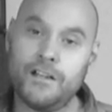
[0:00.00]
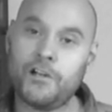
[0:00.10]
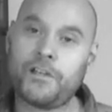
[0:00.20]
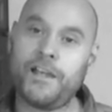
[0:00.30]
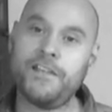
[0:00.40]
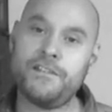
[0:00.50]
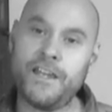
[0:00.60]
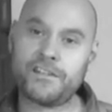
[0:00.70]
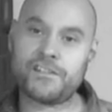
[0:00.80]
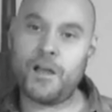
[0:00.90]
Okay,
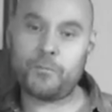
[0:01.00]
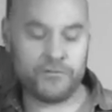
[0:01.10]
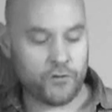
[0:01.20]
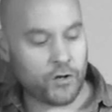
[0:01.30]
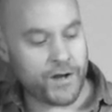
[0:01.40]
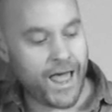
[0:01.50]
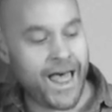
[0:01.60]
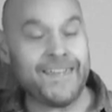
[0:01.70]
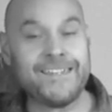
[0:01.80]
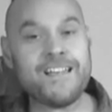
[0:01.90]
next up we've got an
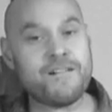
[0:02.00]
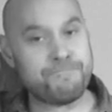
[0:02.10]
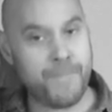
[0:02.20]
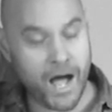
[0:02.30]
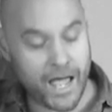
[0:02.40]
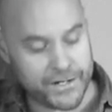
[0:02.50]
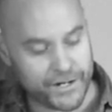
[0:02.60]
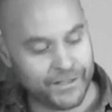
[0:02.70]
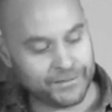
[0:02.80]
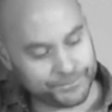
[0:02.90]
A
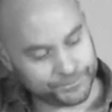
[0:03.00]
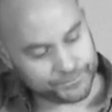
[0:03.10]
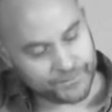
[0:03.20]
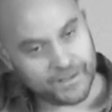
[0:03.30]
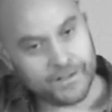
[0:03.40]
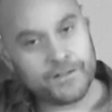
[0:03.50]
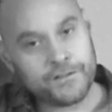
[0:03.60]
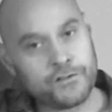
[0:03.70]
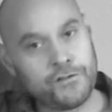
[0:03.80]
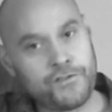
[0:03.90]
minor.
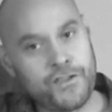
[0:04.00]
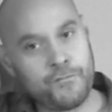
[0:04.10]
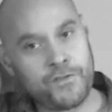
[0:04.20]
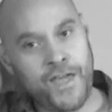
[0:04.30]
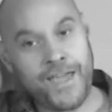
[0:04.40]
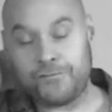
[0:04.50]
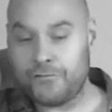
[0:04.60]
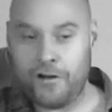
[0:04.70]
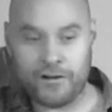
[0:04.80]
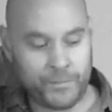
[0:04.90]
Good thing with that, if
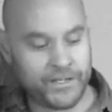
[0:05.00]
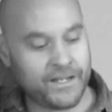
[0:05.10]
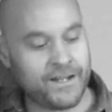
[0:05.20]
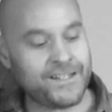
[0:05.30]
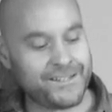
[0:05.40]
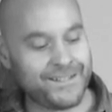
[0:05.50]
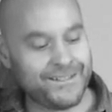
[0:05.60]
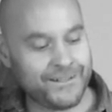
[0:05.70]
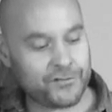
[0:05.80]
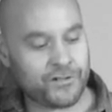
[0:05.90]
you are a beginner, is it
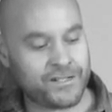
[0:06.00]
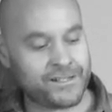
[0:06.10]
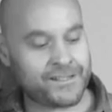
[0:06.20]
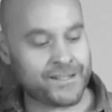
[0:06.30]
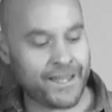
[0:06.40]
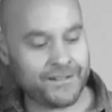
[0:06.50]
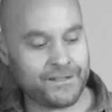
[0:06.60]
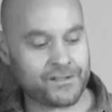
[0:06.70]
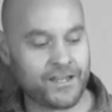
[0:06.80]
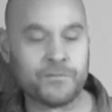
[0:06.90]
literally is exactly
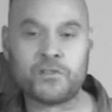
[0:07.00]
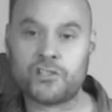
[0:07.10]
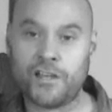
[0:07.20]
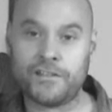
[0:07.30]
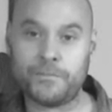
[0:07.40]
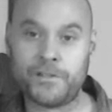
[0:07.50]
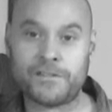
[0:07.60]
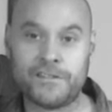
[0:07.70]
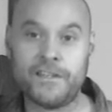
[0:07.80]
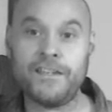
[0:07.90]
the same shape
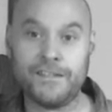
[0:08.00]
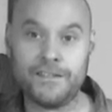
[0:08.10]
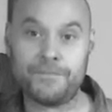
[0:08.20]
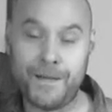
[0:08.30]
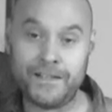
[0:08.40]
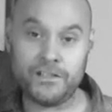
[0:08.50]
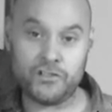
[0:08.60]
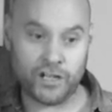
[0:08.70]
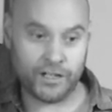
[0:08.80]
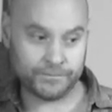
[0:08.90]
as the E
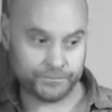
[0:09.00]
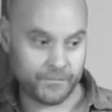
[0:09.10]
major,